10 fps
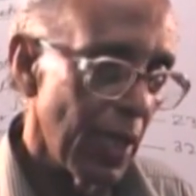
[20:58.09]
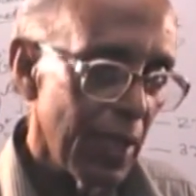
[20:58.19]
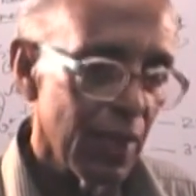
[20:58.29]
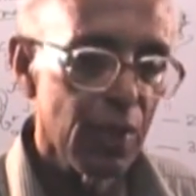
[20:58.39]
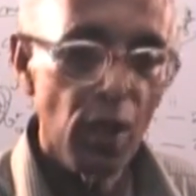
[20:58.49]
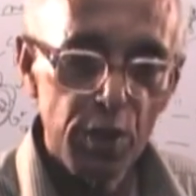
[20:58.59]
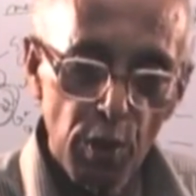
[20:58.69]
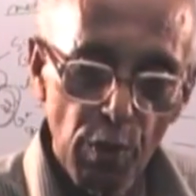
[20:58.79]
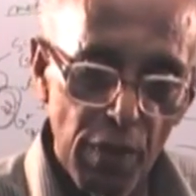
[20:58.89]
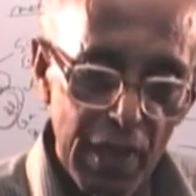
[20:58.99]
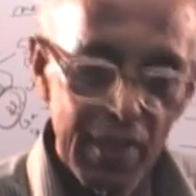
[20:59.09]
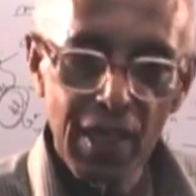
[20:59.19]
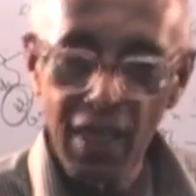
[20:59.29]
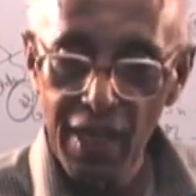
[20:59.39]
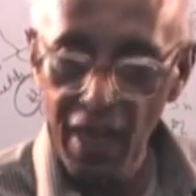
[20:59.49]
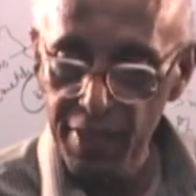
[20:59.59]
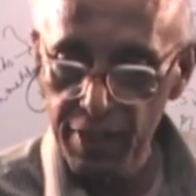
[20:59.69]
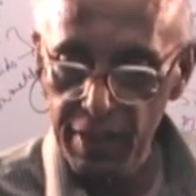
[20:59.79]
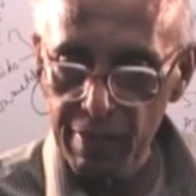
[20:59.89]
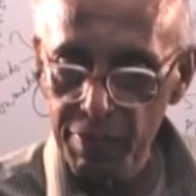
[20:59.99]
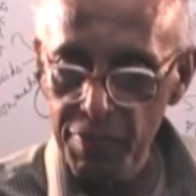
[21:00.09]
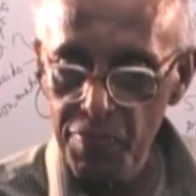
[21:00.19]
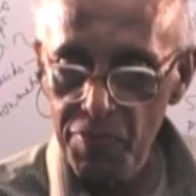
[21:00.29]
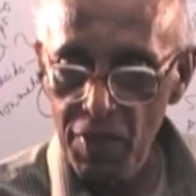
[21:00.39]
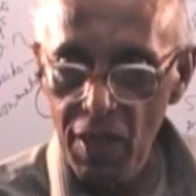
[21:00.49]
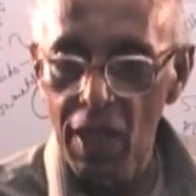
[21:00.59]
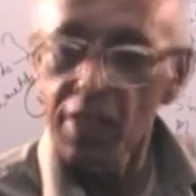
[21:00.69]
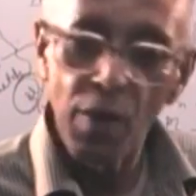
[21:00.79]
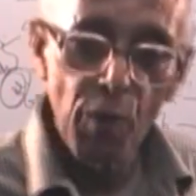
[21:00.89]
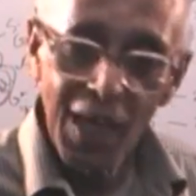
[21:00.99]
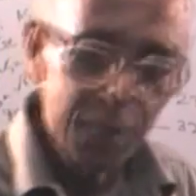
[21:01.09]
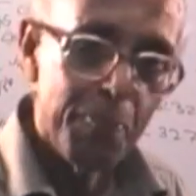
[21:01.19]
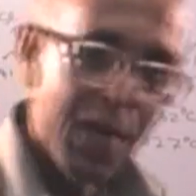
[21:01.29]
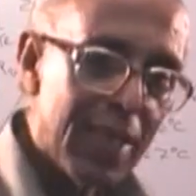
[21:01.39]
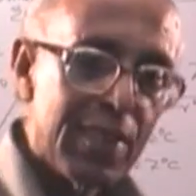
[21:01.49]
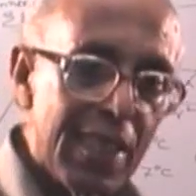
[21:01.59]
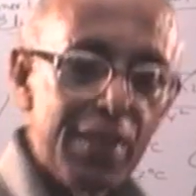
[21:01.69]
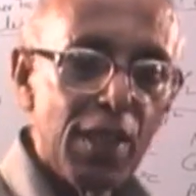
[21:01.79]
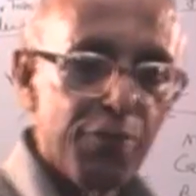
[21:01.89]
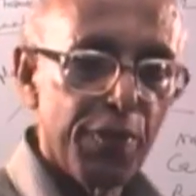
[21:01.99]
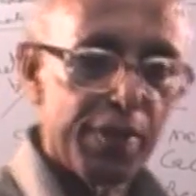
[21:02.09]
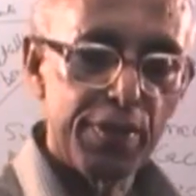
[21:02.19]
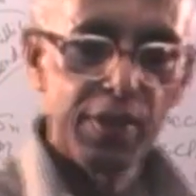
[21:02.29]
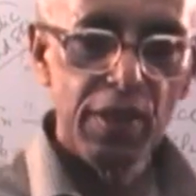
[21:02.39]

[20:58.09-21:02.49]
chloride is not covalent, they are ion. Now what makes it different?